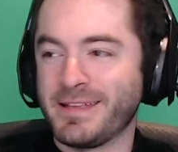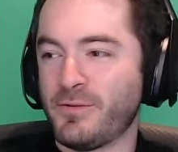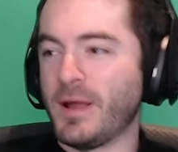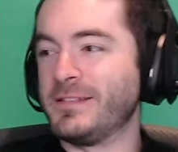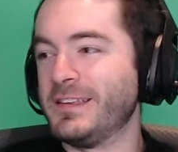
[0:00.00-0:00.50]

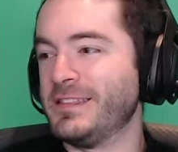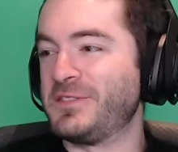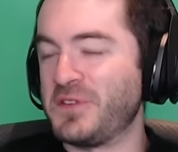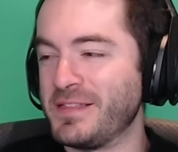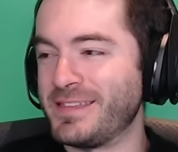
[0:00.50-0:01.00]
Granted, the
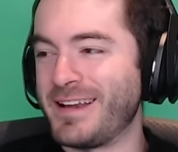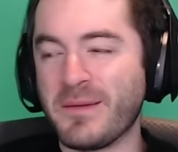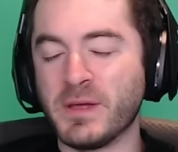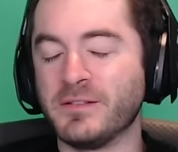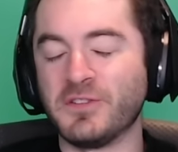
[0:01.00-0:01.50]
seat that I'm
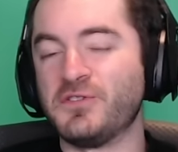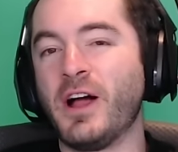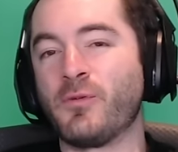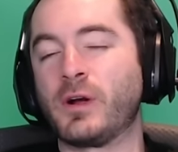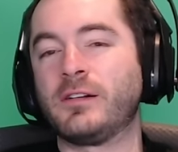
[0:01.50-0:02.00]
in does
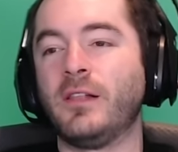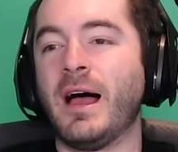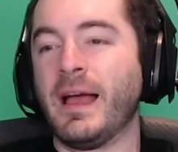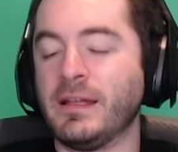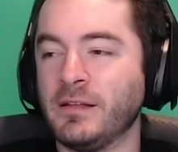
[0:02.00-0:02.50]
not
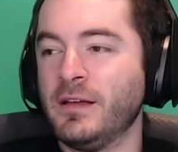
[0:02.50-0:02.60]
recline,